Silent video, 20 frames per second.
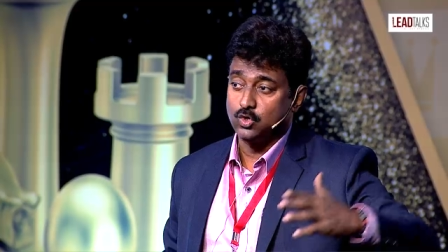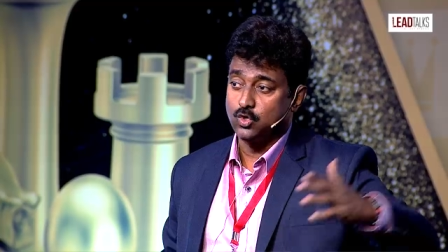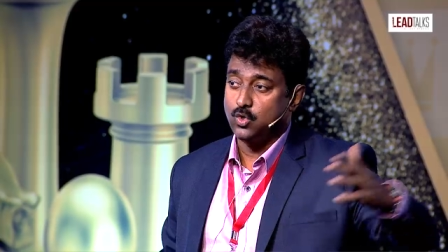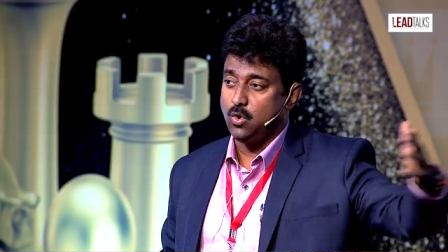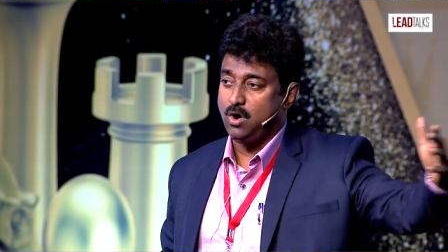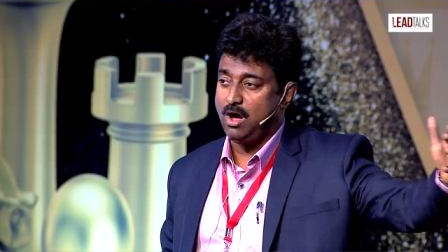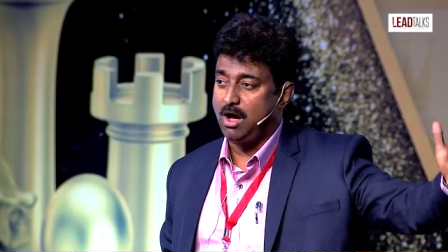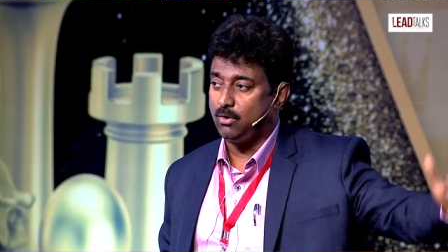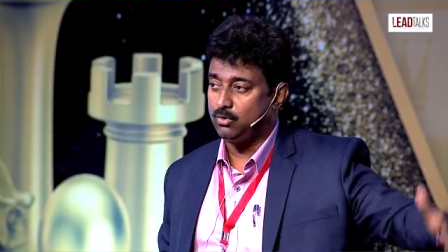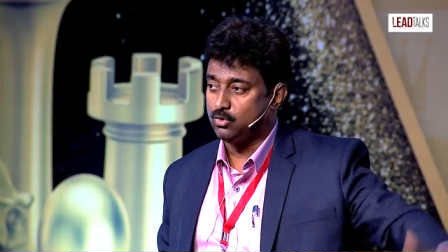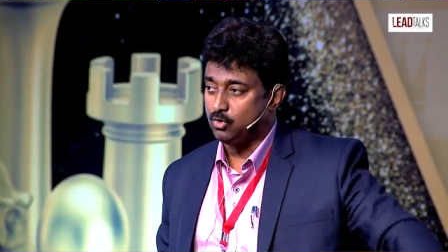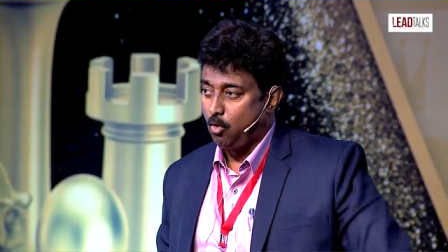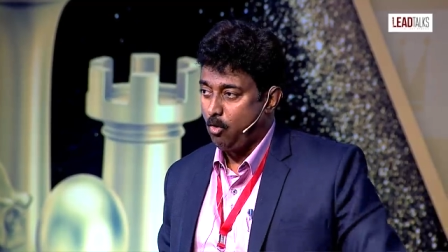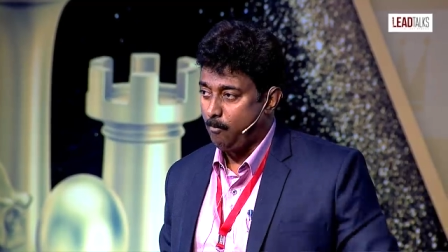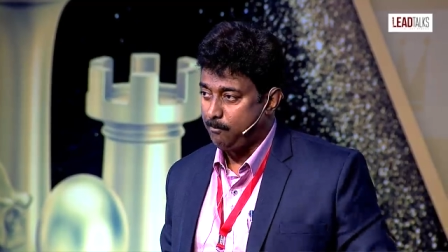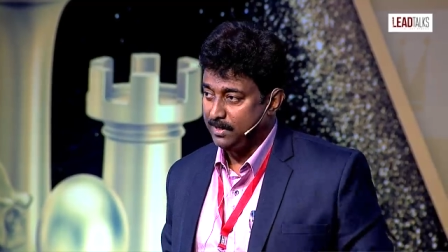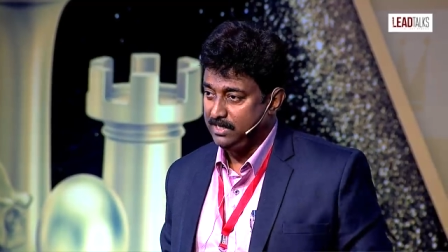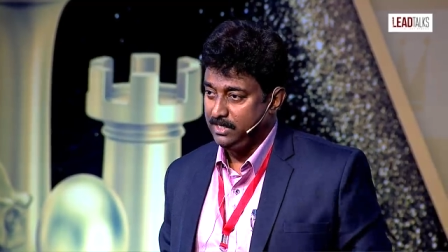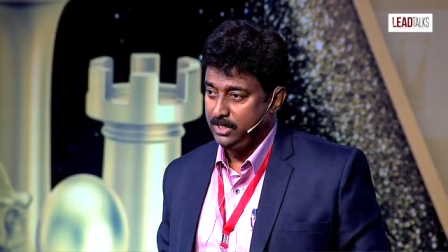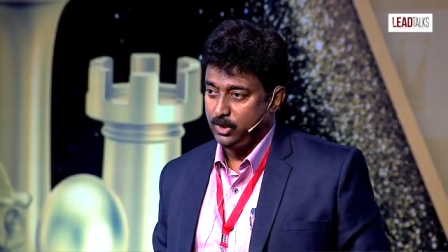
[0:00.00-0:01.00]
go out
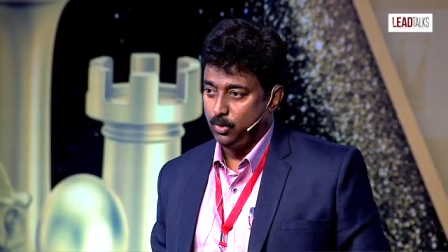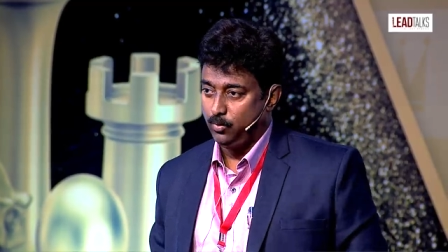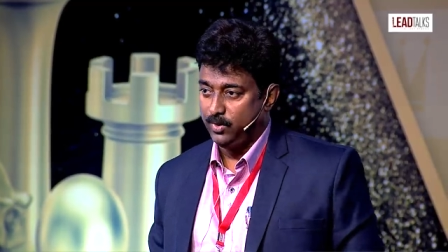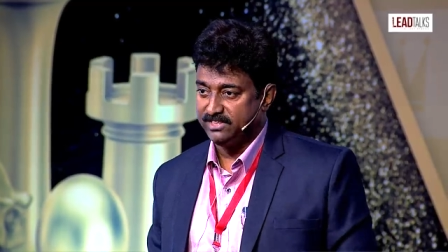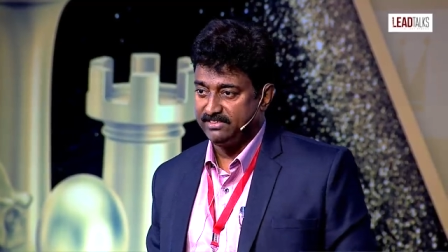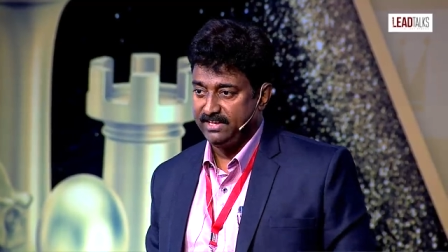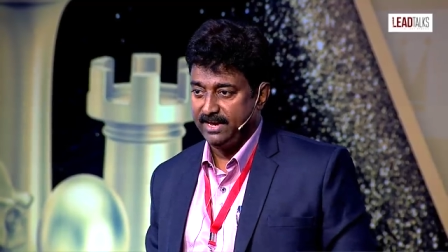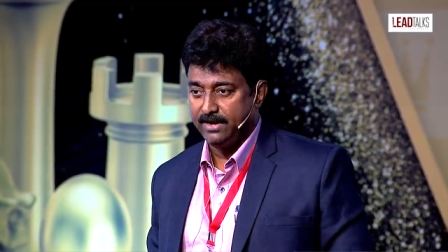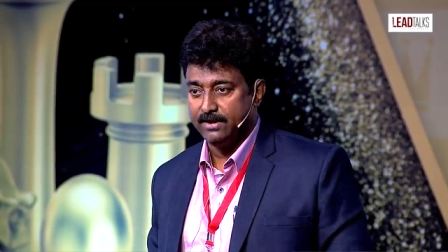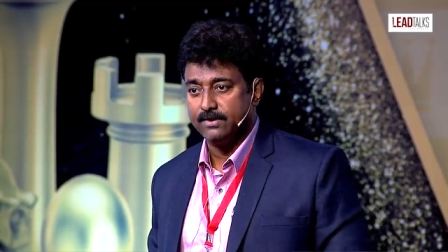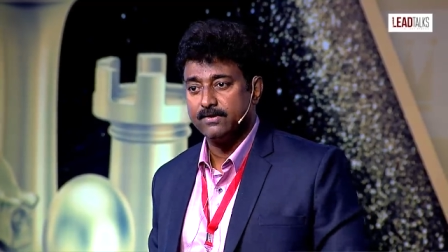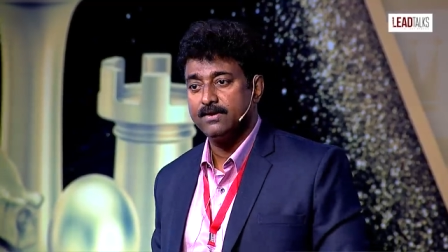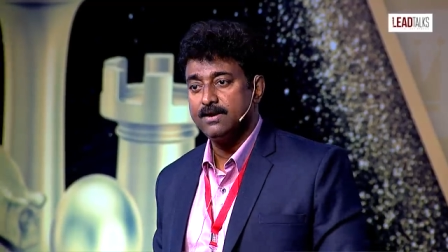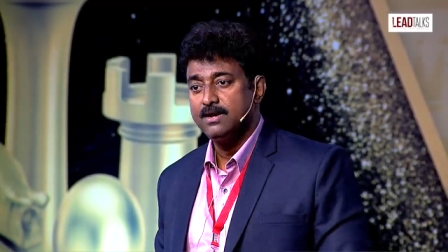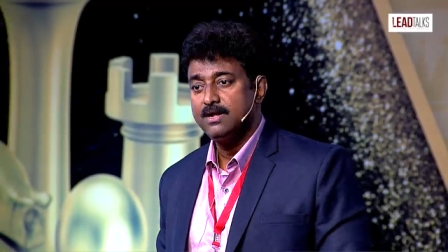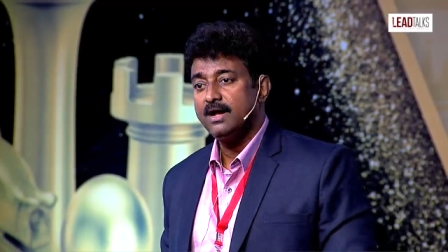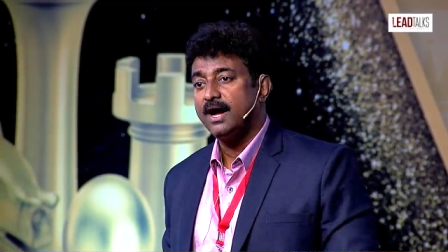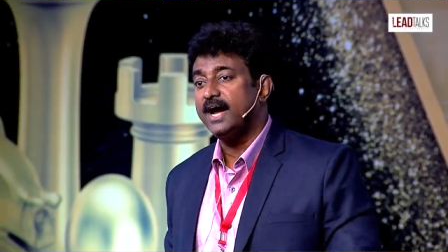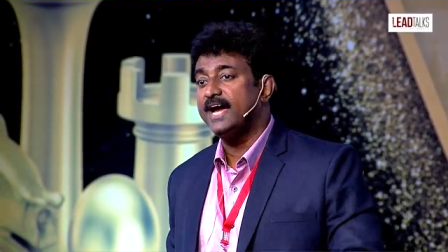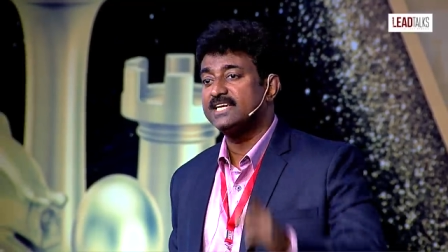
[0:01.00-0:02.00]
openly over there.
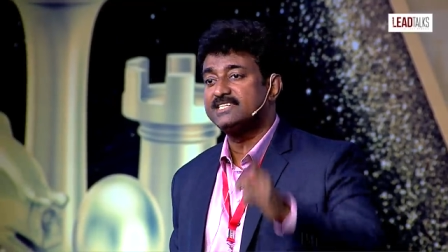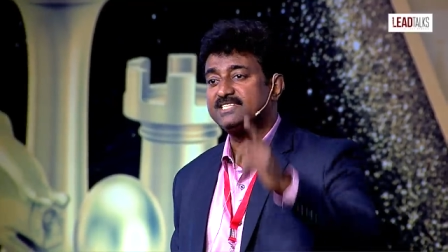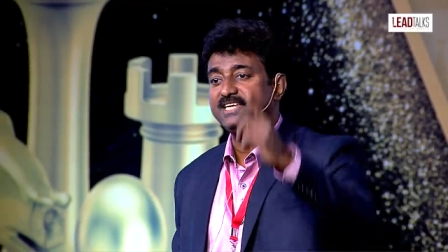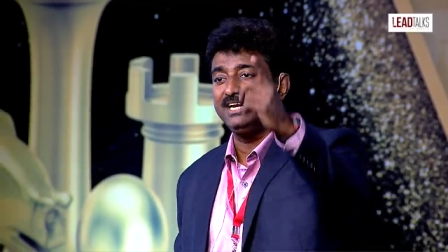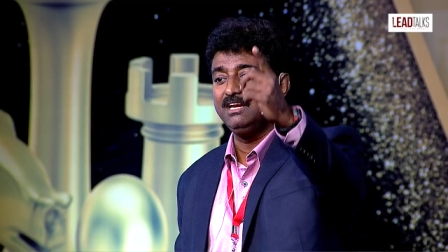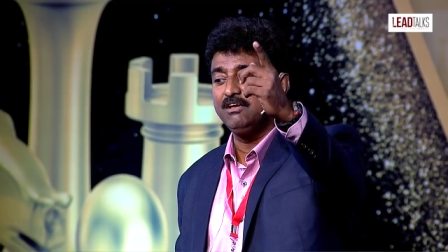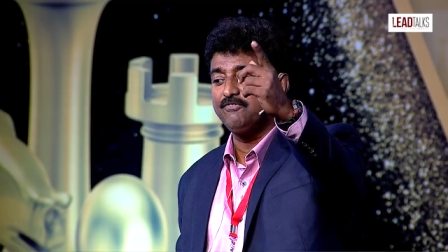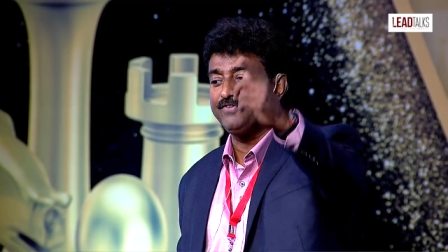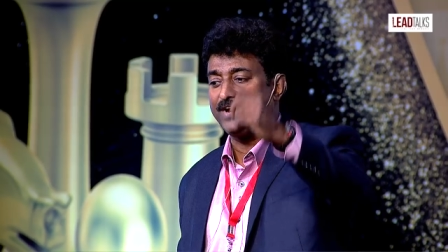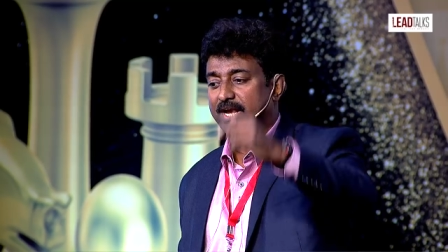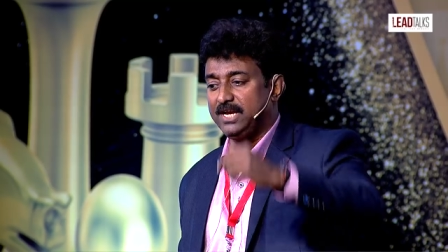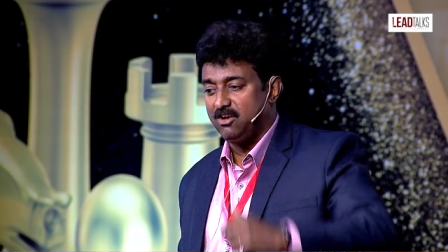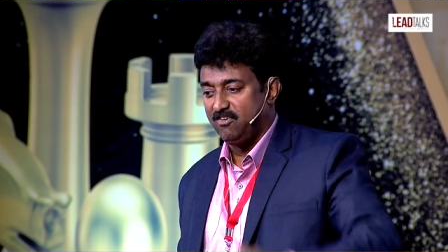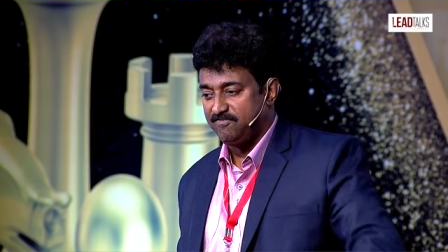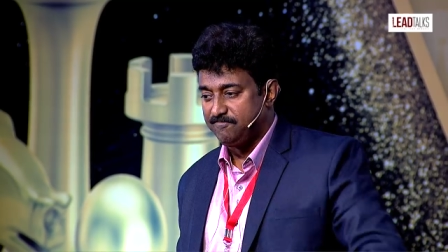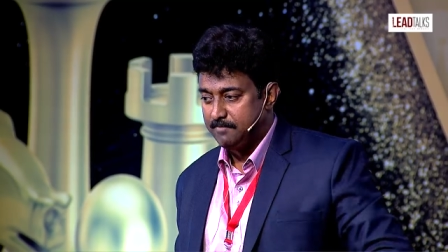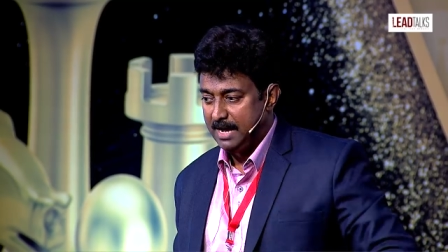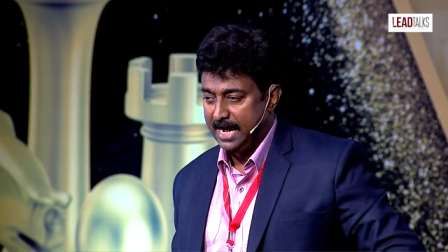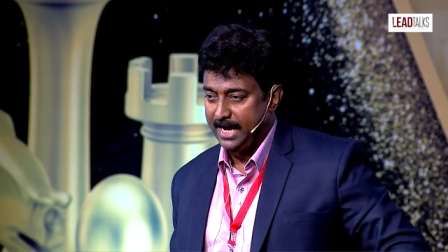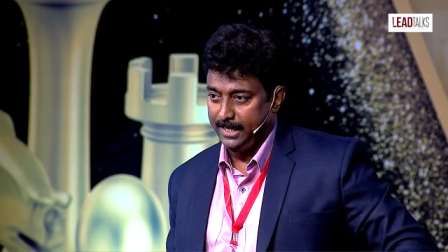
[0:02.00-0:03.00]
I had sent a friend
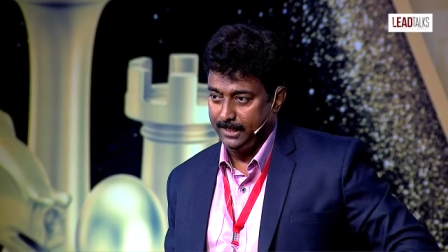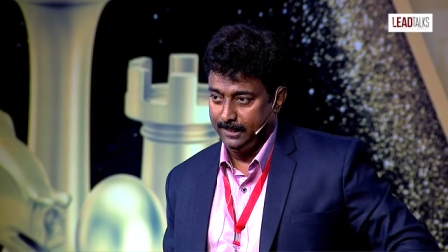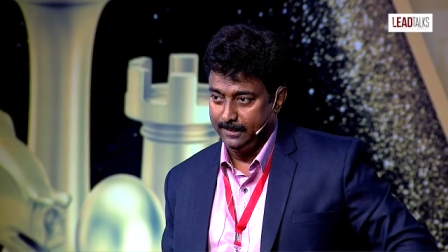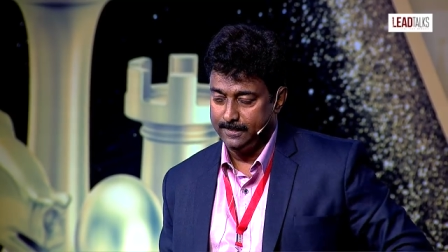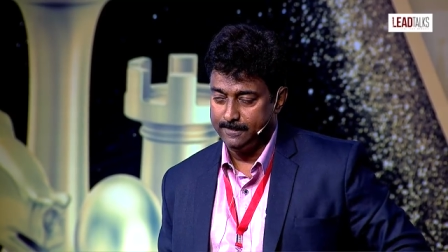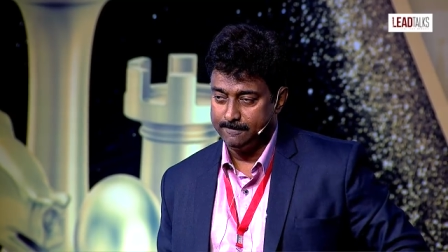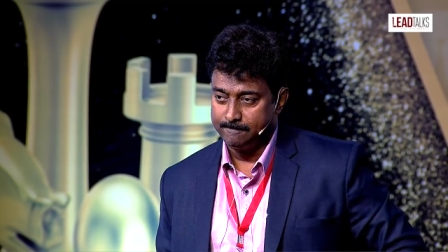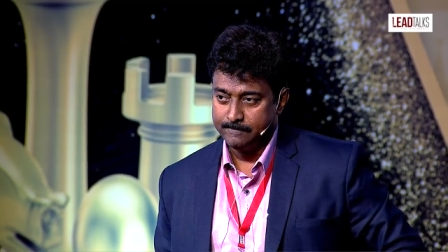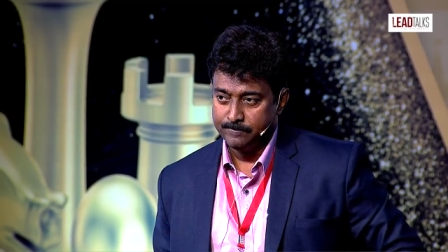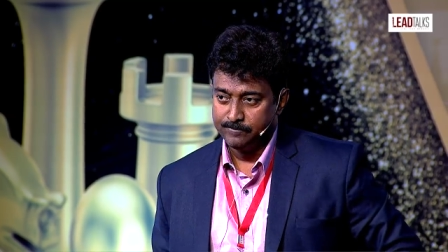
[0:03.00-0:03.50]
of mine